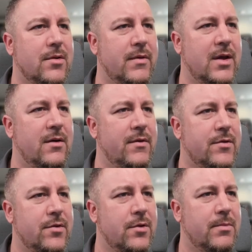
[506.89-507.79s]
So the other
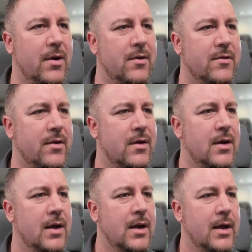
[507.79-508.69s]
2-pointer
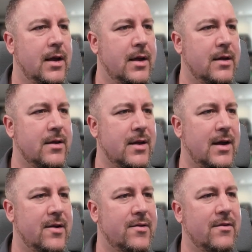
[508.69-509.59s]
is
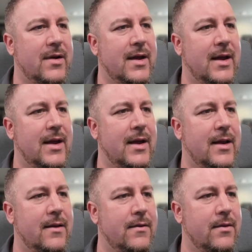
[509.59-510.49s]
actually
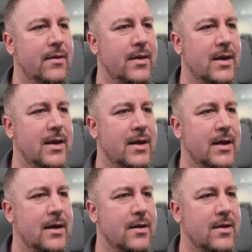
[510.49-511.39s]
in
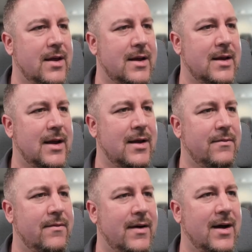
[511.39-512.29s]
the Z95
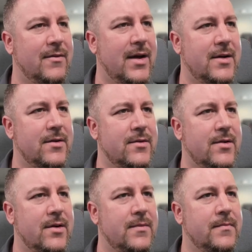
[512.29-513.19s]

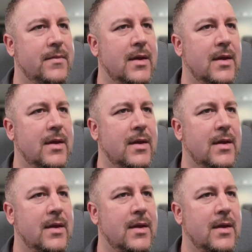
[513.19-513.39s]
Headhunter